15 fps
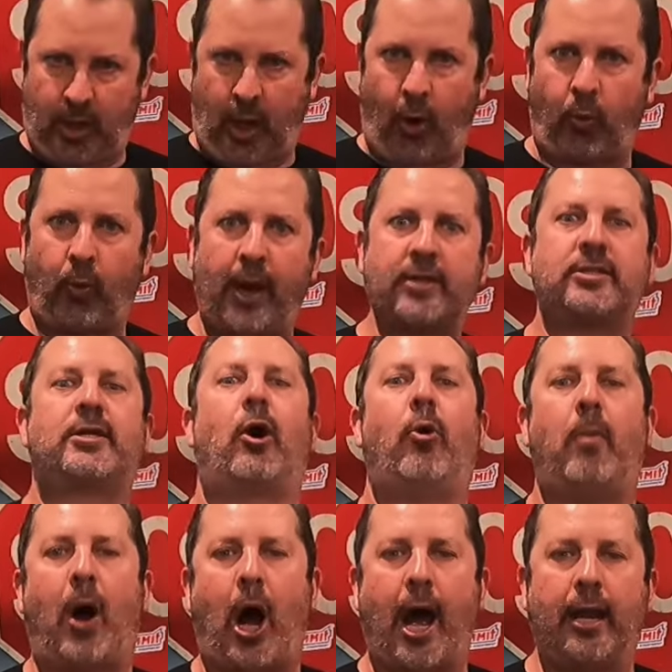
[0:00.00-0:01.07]
a
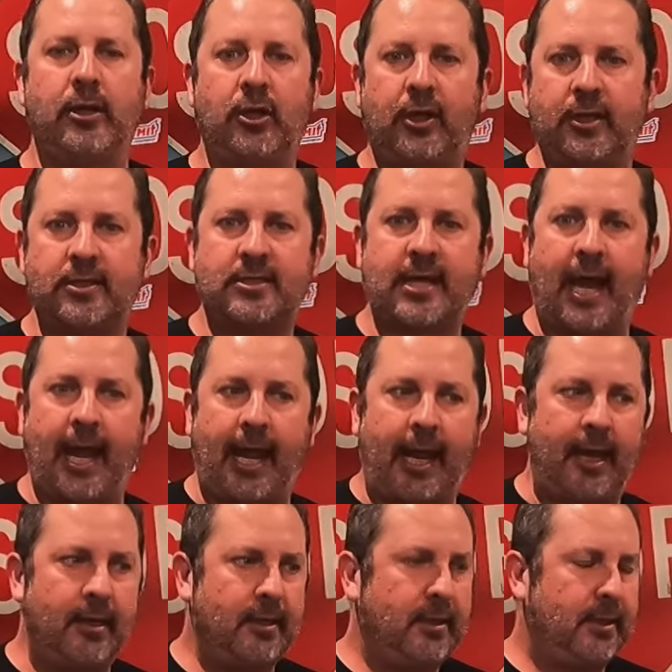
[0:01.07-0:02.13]
resto mod, you could
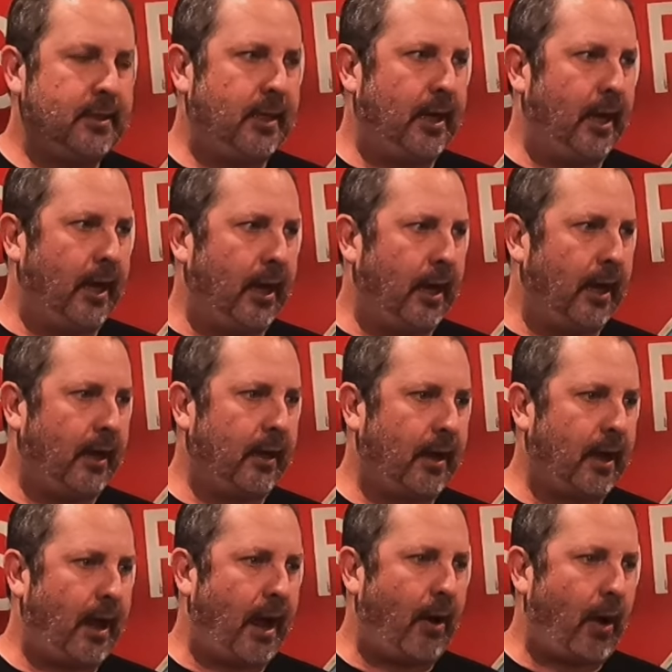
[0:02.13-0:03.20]
say,
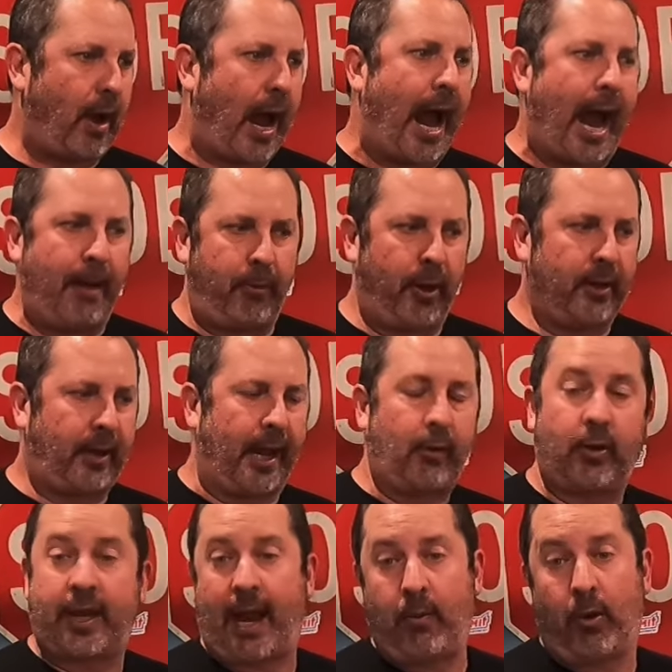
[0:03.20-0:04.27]
hybrid,
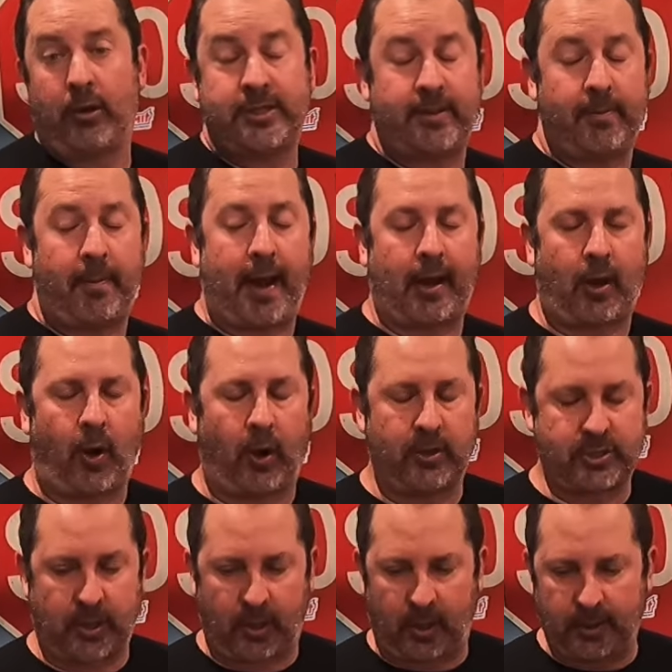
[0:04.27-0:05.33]
like kind of what some of my
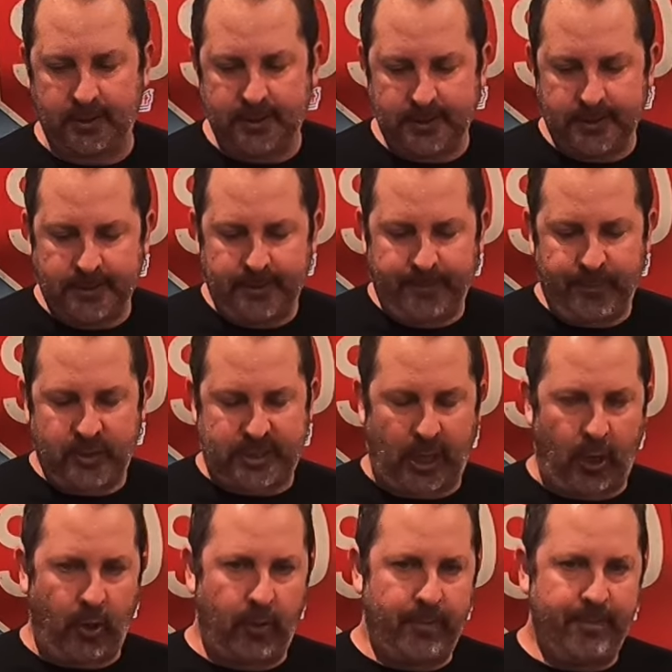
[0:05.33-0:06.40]
cars are.
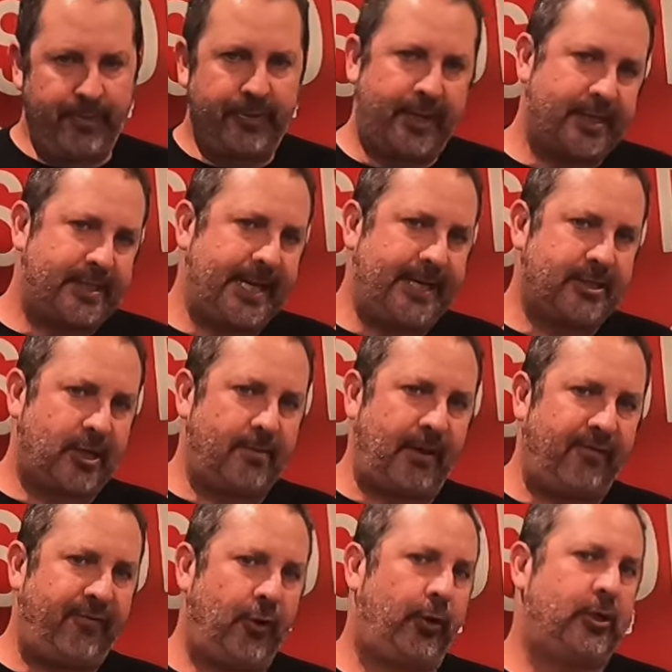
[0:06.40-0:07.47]
So this thing's going to
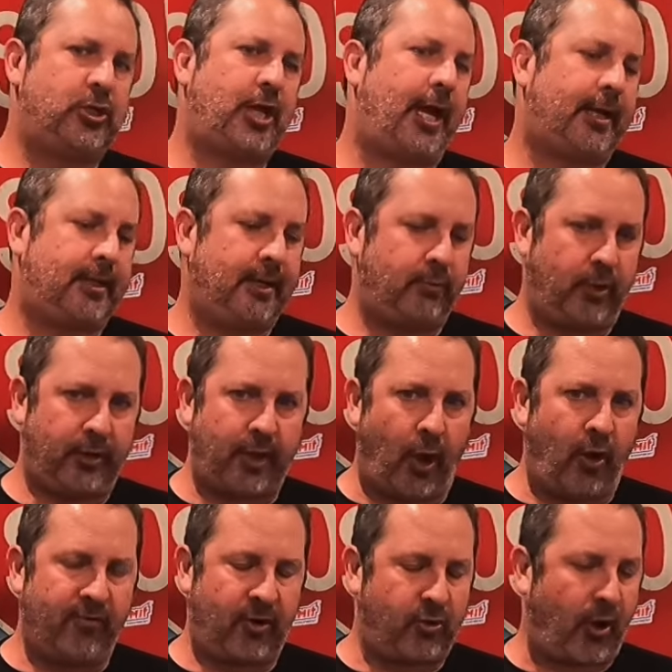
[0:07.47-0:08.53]
be fuel injected with
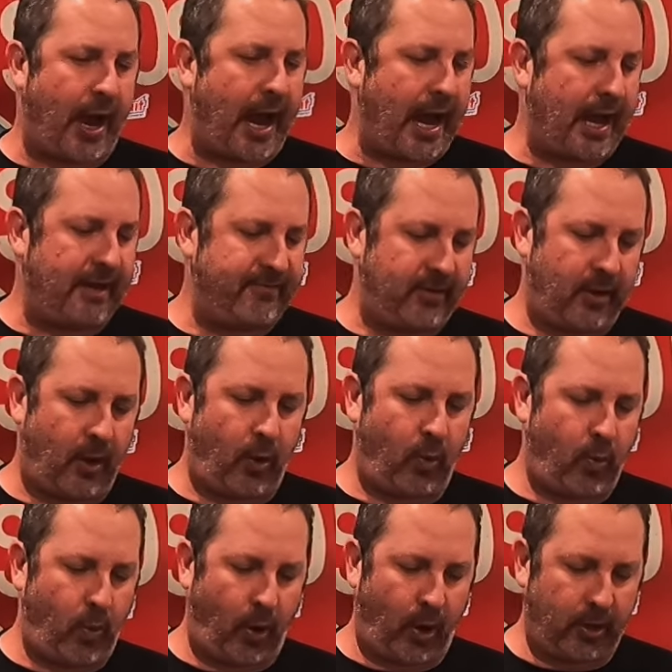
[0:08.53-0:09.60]
overdrive and the
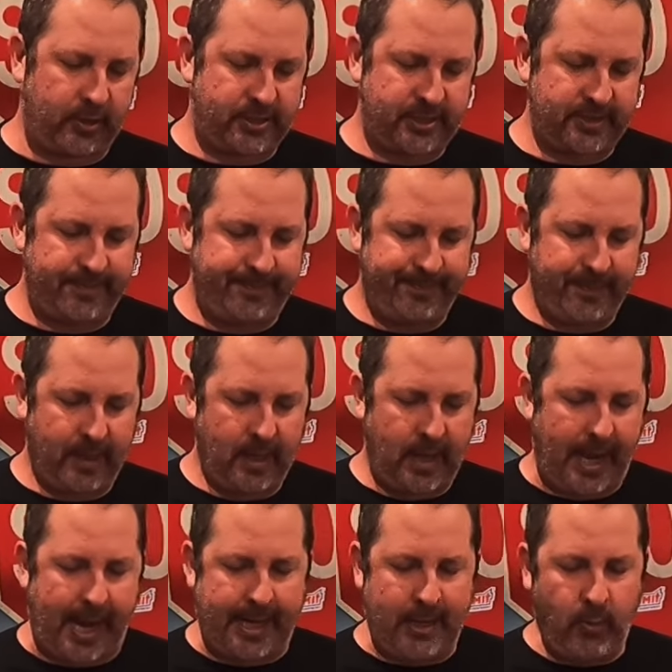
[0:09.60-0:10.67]
whole works.
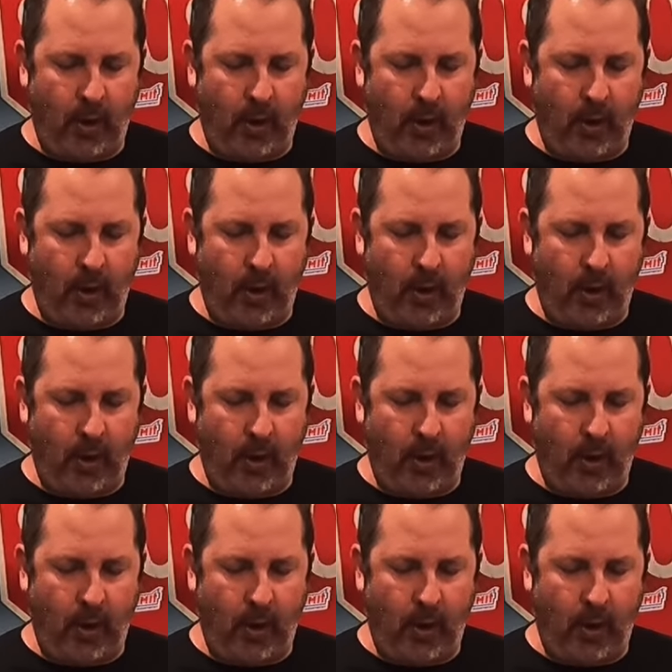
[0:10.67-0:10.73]
And he